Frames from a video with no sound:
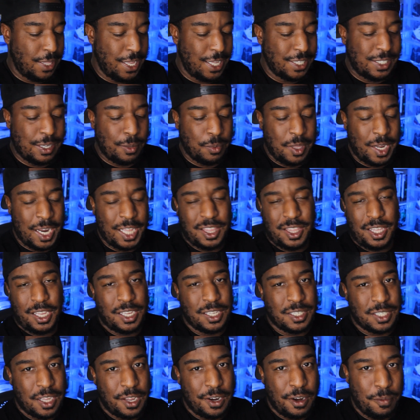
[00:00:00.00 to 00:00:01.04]
That's something I think
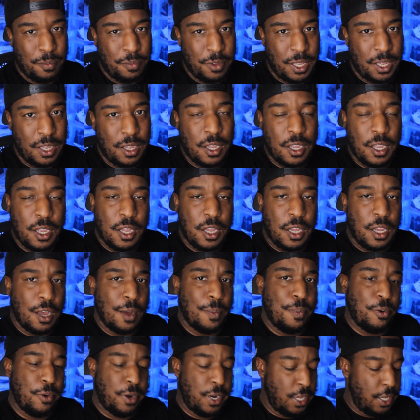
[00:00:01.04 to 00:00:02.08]
is going to be a
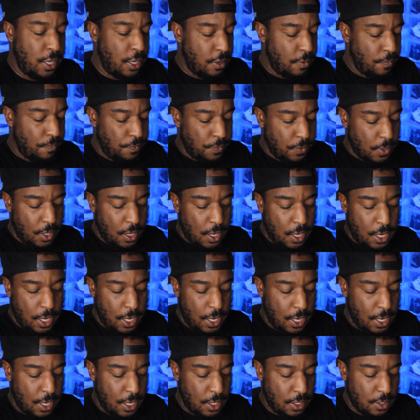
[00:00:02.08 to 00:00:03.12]
pretty
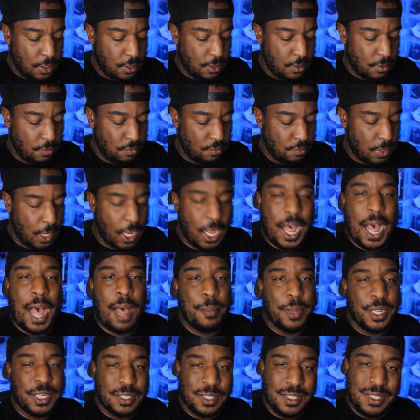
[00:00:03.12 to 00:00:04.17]
uh,
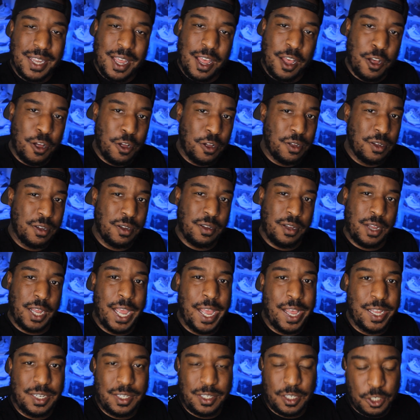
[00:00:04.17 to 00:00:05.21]
common tell
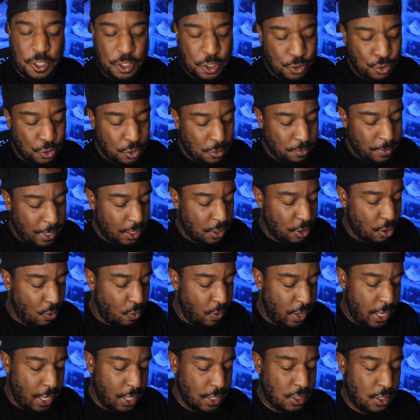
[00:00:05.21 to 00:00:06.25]
as the shoes make their
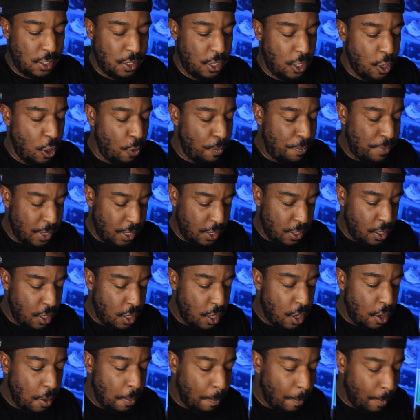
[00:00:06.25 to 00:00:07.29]
way into the open
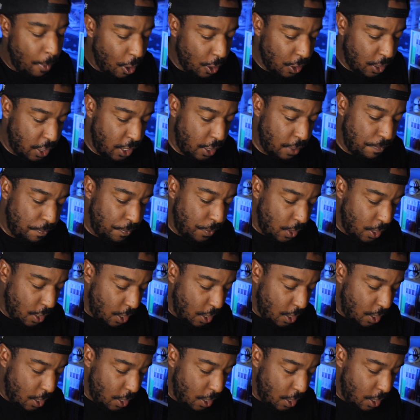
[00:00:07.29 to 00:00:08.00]
market.